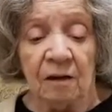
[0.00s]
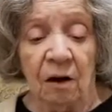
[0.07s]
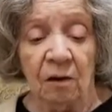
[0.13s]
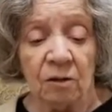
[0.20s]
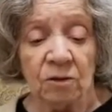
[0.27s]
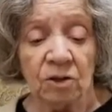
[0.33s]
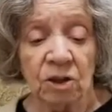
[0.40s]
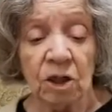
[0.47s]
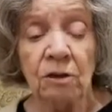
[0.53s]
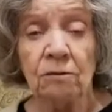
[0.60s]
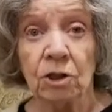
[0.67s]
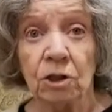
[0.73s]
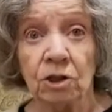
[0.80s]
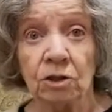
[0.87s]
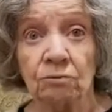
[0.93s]

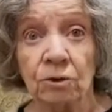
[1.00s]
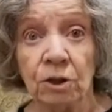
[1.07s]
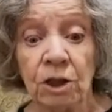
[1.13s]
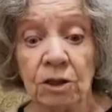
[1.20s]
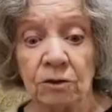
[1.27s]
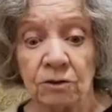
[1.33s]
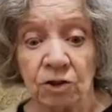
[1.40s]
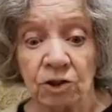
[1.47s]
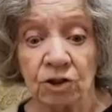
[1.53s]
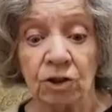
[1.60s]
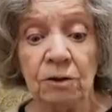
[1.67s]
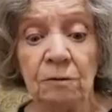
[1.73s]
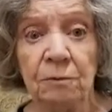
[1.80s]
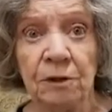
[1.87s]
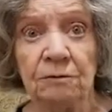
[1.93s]
Serious readers should
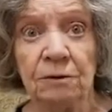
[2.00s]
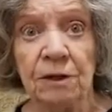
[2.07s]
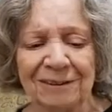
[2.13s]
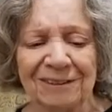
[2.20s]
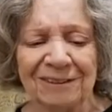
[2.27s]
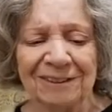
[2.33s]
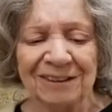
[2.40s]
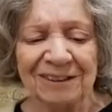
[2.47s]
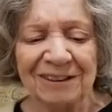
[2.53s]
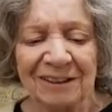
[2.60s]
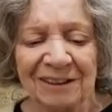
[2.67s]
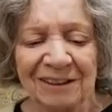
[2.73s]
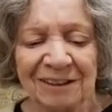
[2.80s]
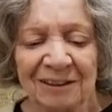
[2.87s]
be reading Turow.